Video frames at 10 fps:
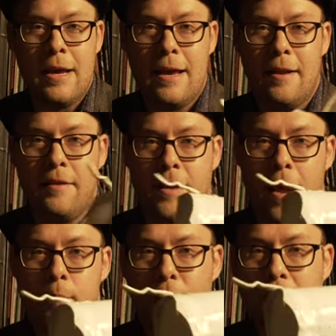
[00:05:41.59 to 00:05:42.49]
It is
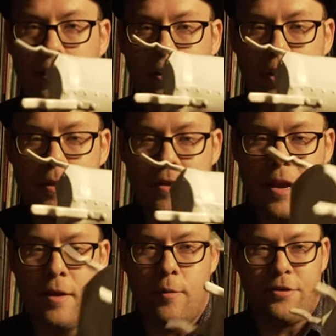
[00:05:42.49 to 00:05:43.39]
a bucket looking
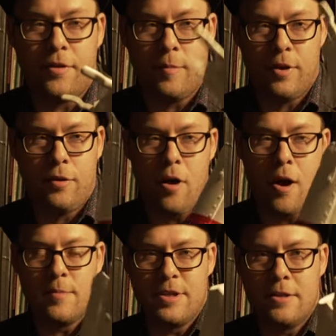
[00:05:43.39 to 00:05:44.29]
thing with some little
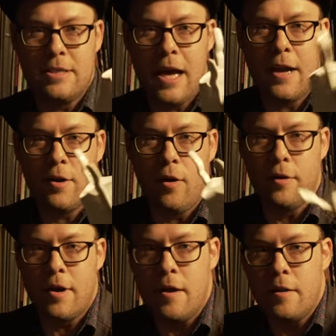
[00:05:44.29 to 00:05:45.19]
arms on the side to
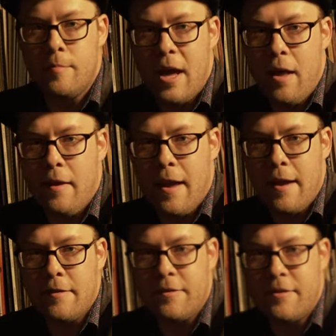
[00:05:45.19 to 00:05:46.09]
hold it onto the bell
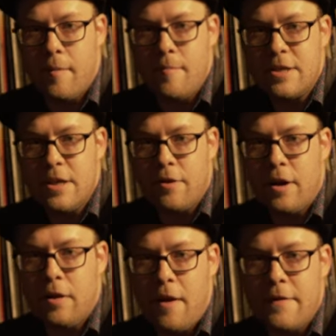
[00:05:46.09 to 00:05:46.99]
and some
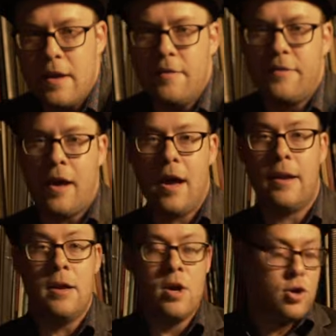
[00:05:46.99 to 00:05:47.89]
material on the inside